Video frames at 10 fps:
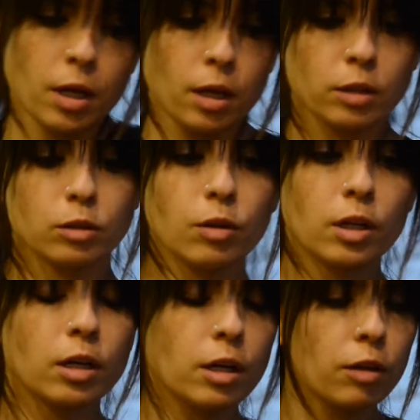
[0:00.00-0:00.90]
So
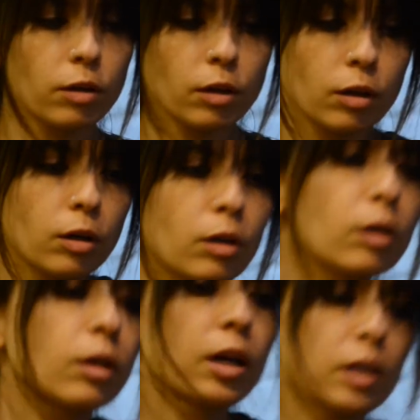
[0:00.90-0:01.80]
then
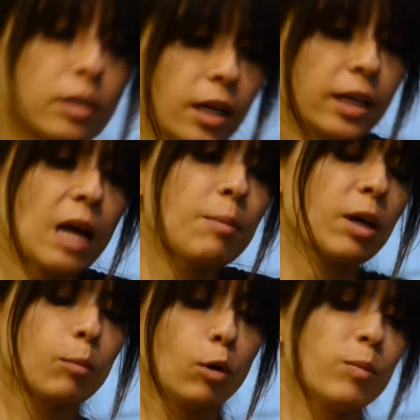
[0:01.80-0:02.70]
another kind of
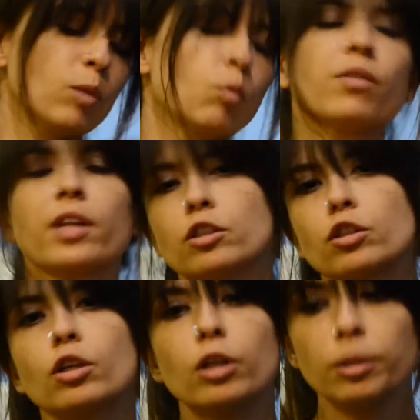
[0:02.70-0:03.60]
dynamic movement one that's
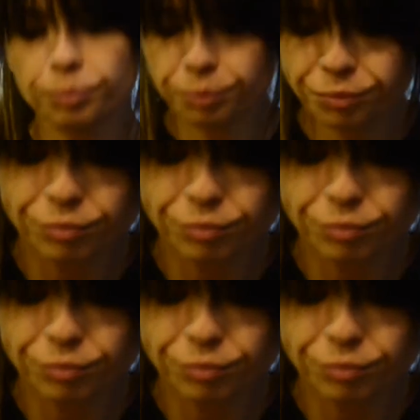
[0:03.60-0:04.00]
good